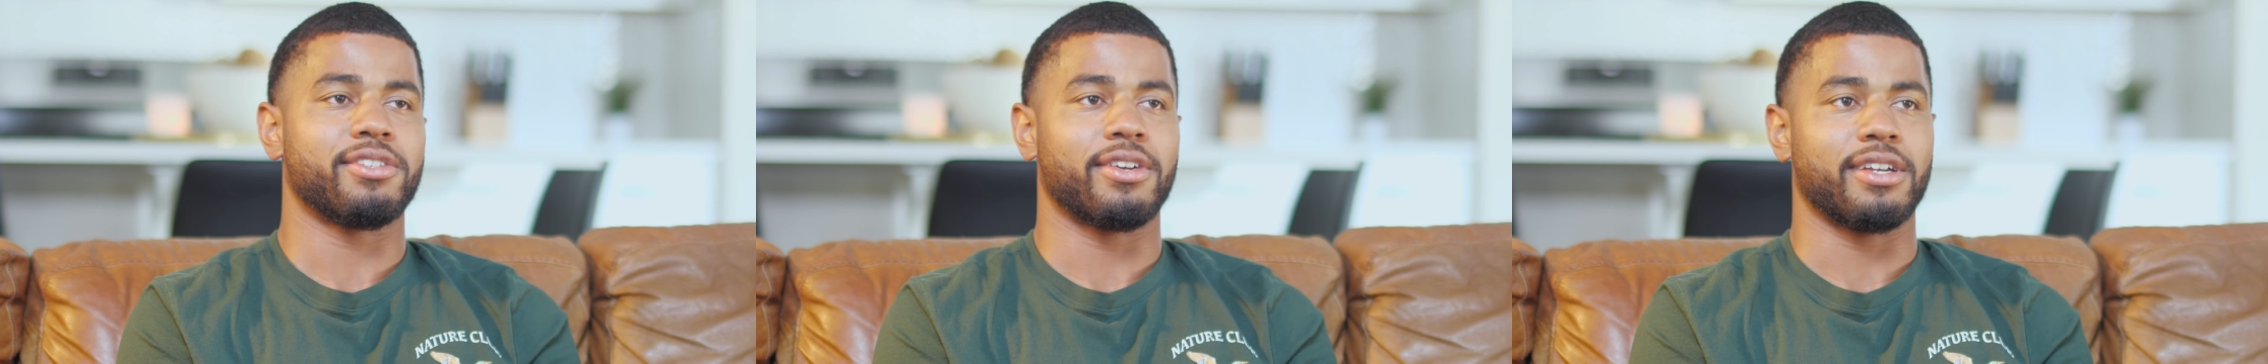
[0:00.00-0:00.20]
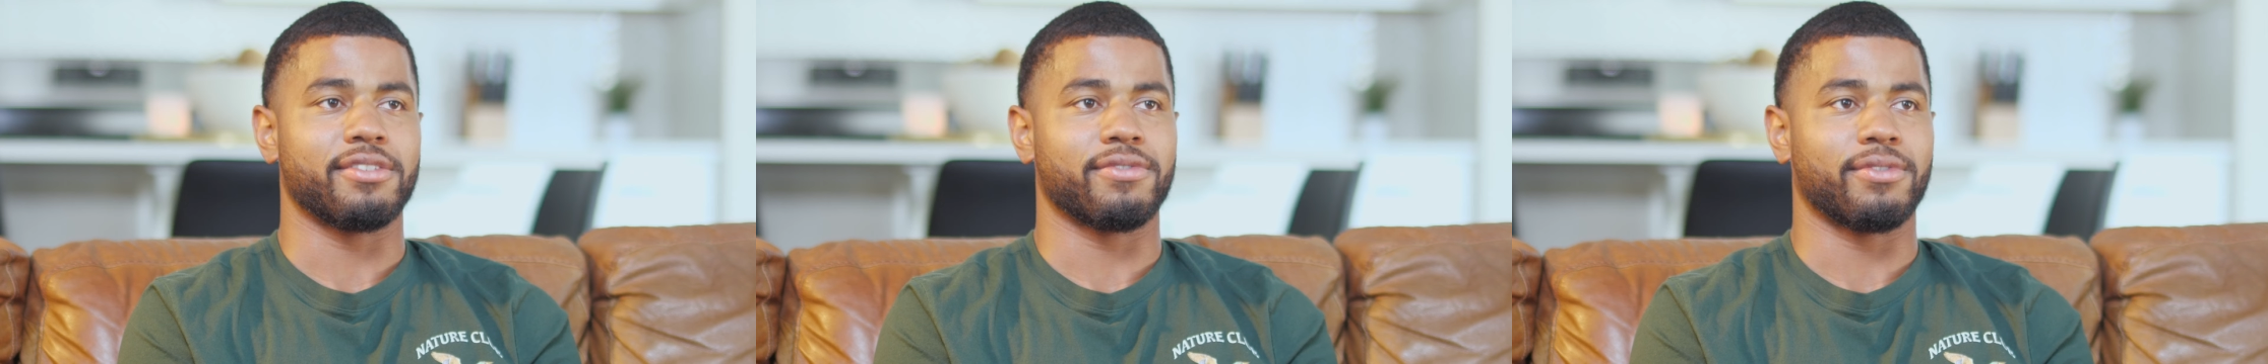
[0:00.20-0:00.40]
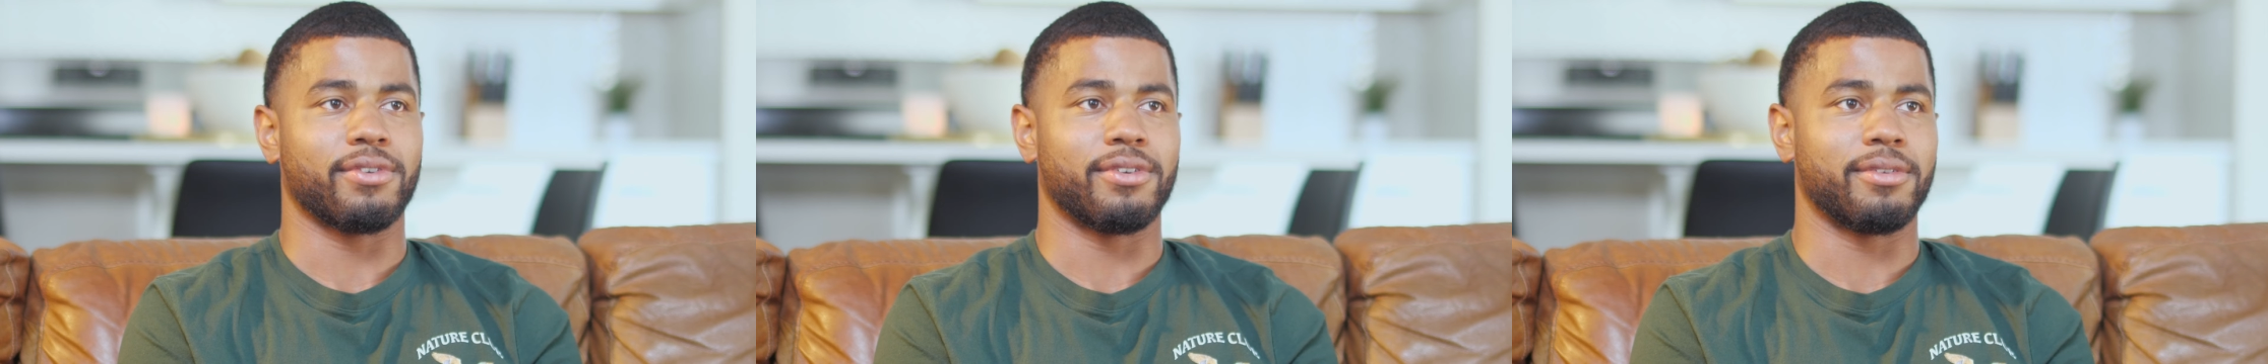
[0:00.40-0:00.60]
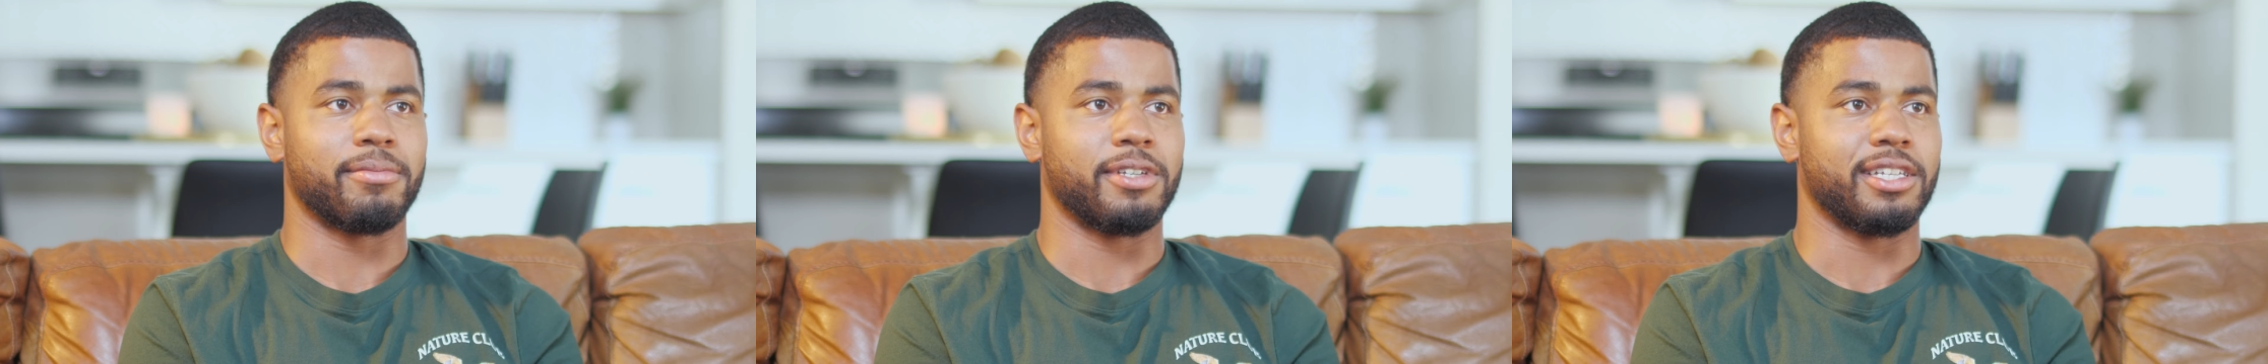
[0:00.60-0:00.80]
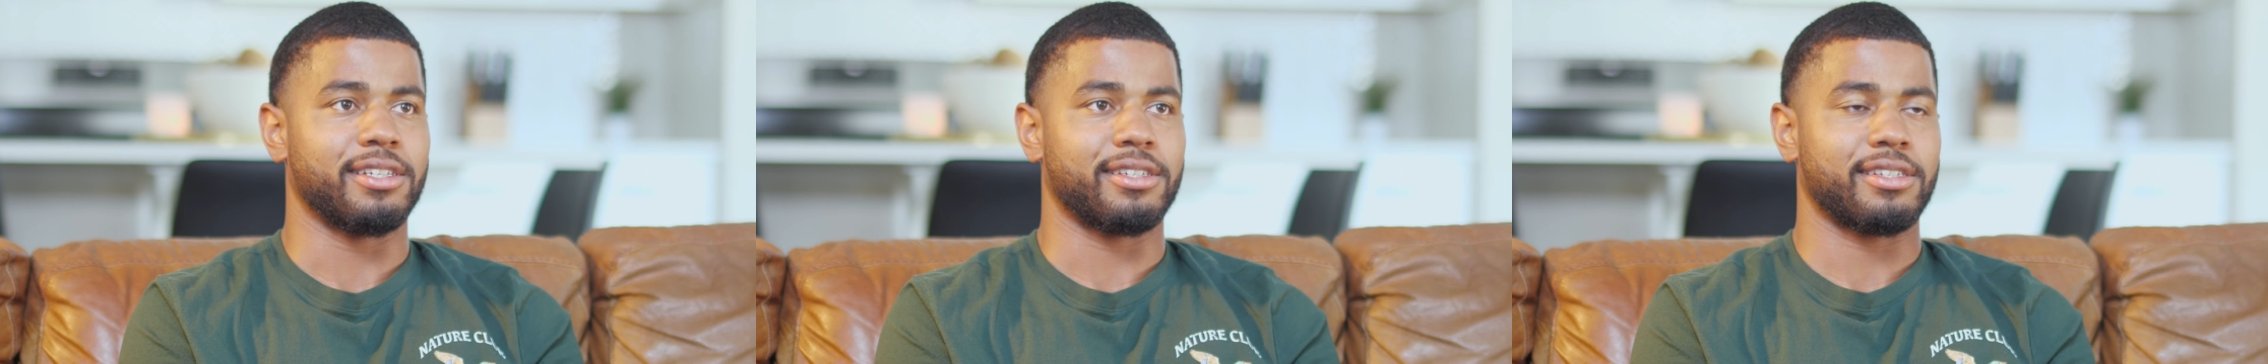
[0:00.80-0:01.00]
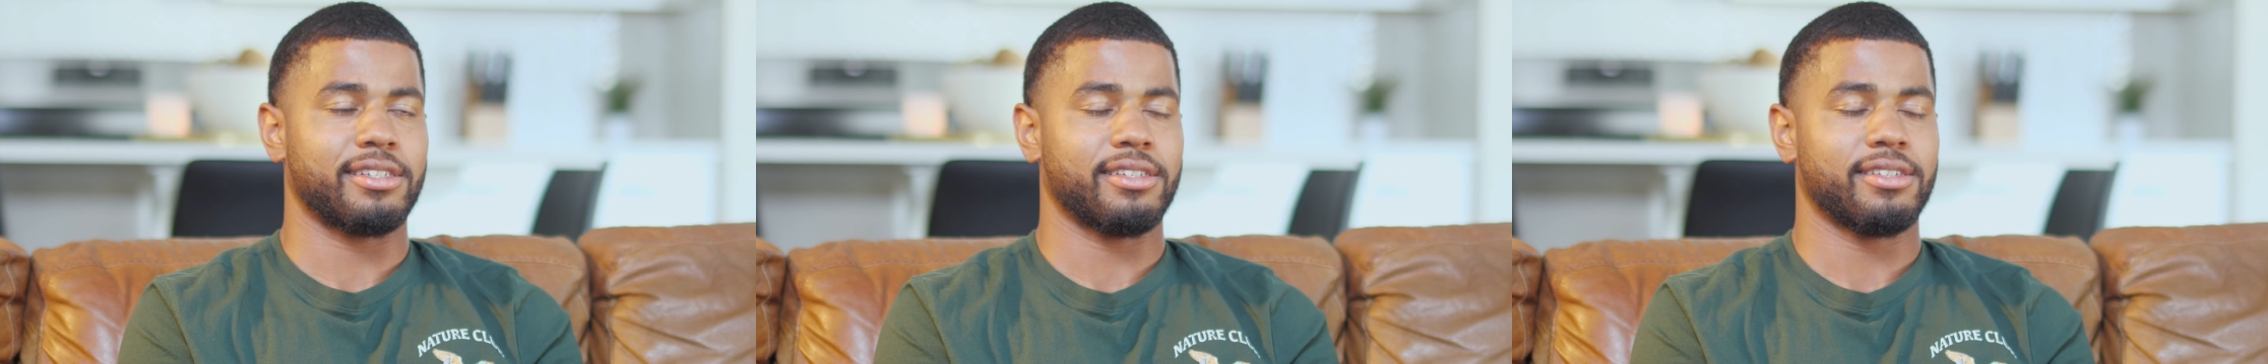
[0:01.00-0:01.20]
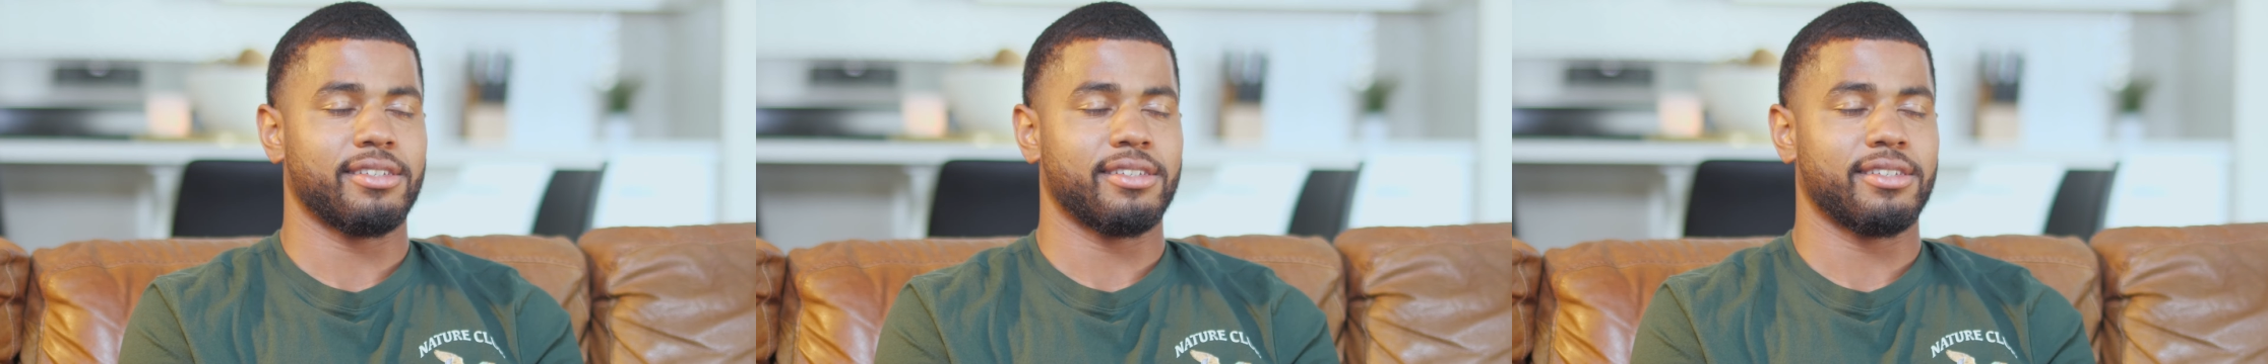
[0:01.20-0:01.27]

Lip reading: transformed is